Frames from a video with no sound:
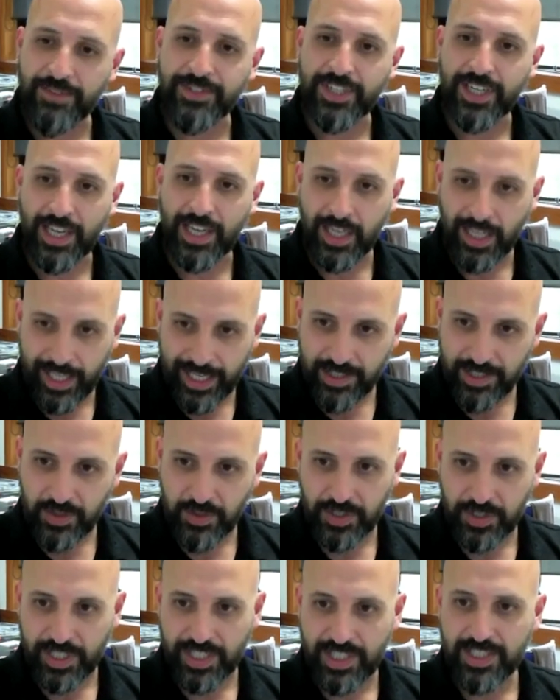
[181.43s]
to collate
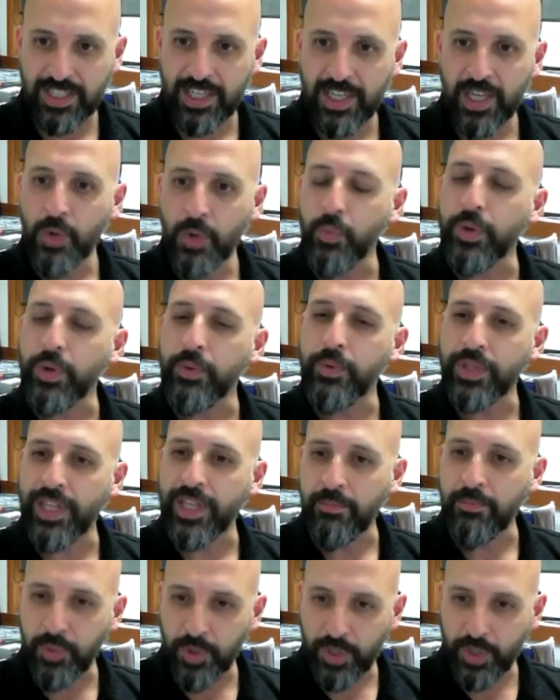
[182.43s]
all this. We would
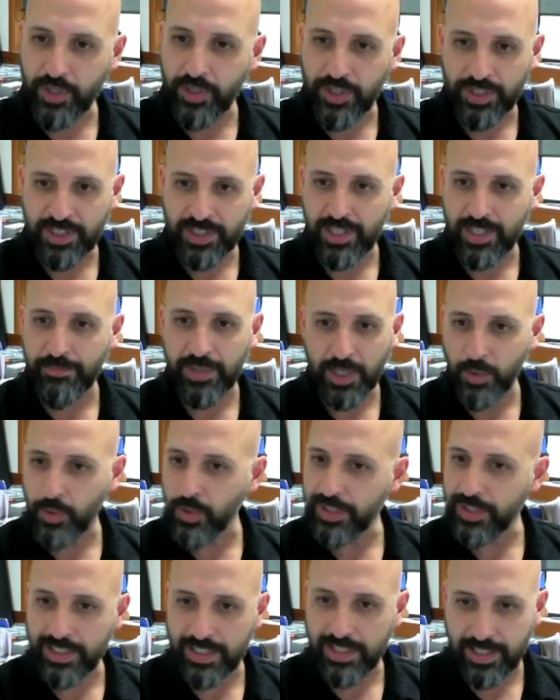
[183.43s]
then put it on something
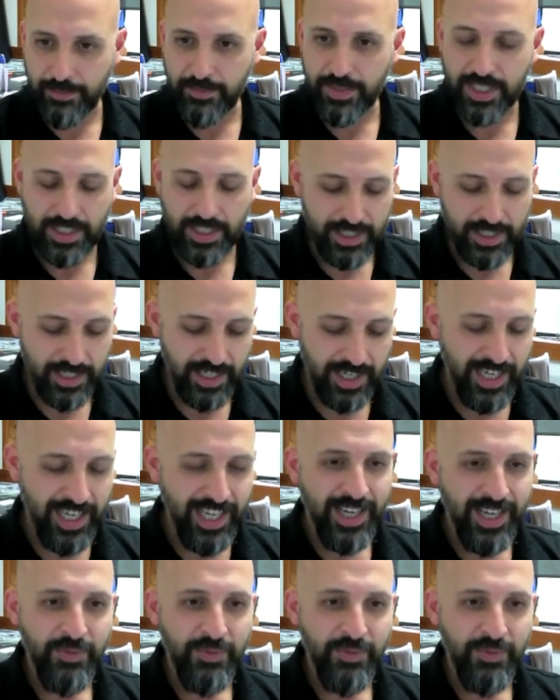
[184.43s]
called a zip disk.